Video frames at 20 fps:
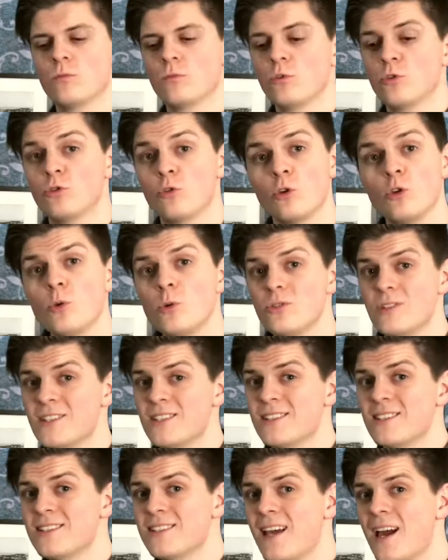So use the
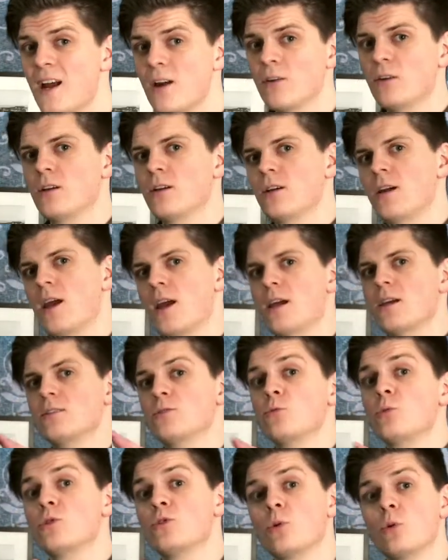staircase
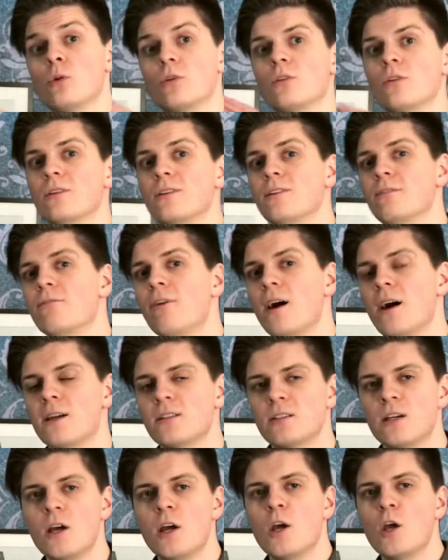rhetorical
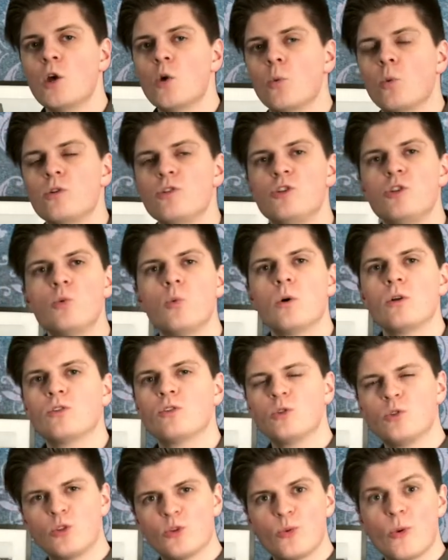device when you want
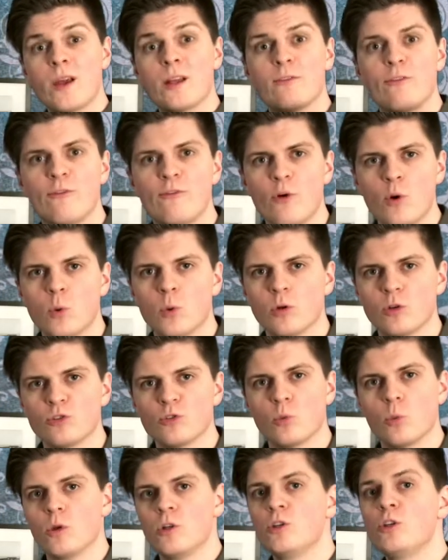to create focus,
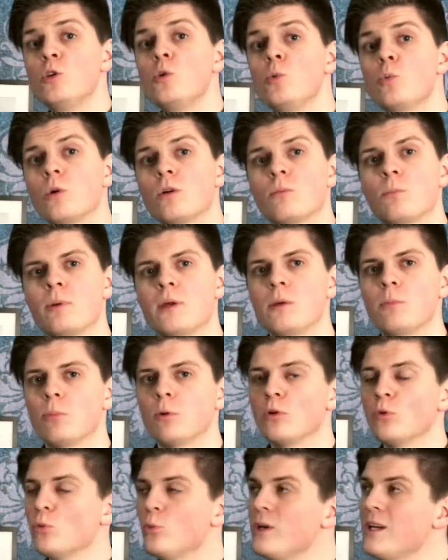and when you want
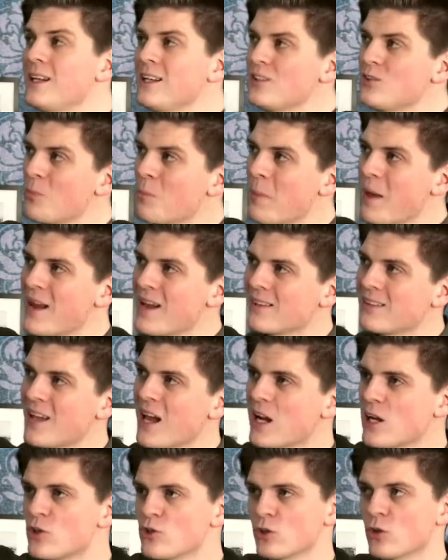people really to pay
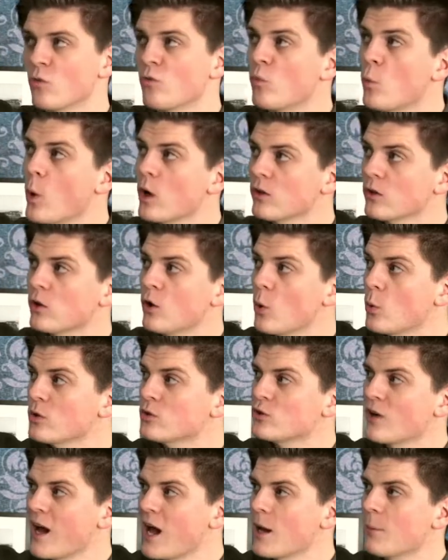attention of what's going
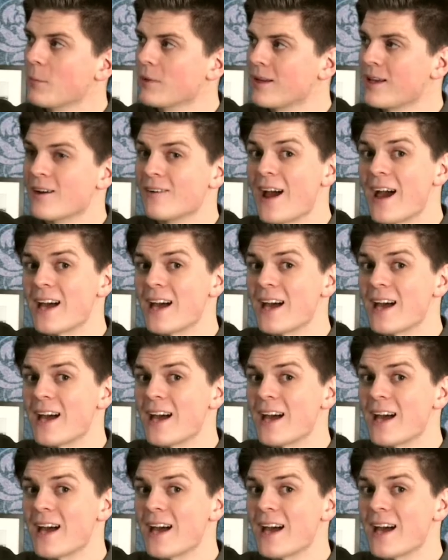to happen here at